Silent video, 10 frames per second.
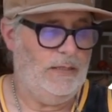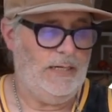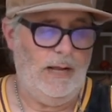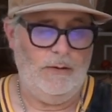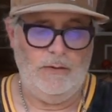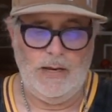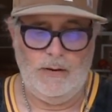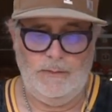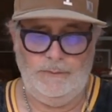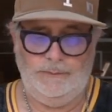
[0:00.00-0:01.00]
hollowed
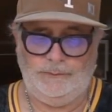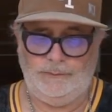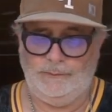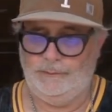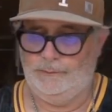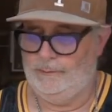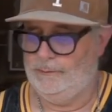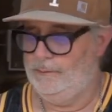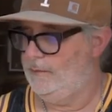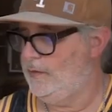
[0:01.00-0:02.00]
out.
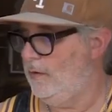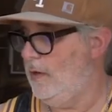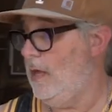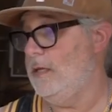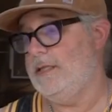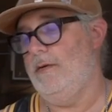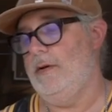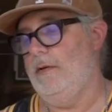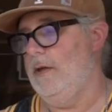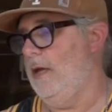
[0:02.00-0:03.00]
So yeah, that's how I
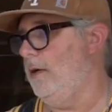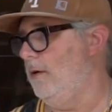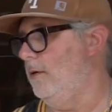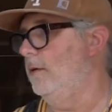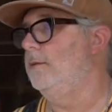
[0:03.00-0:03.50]
do the hanger.